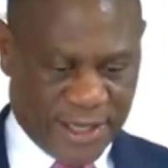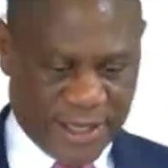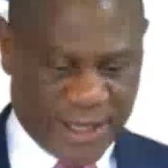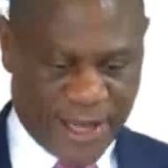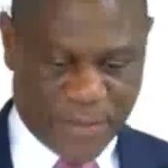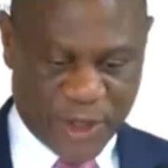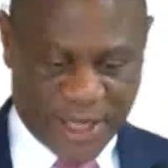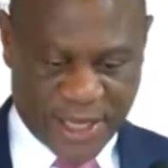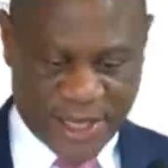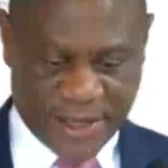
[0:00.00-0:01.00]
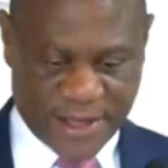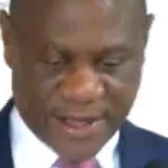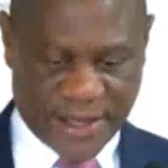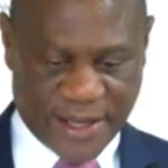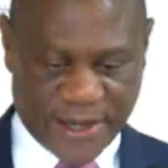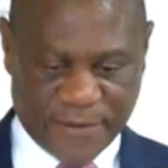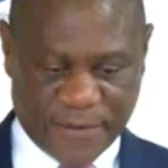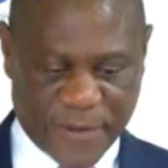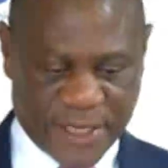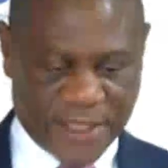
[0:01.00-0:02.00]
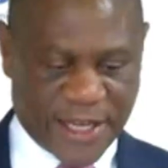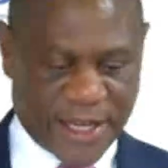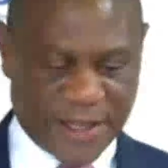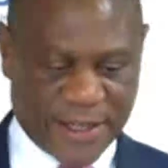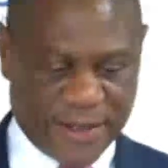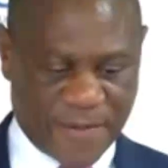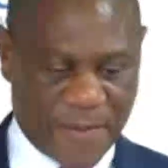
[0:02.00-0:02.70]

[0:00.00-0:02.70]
come here, Arif Mantaha,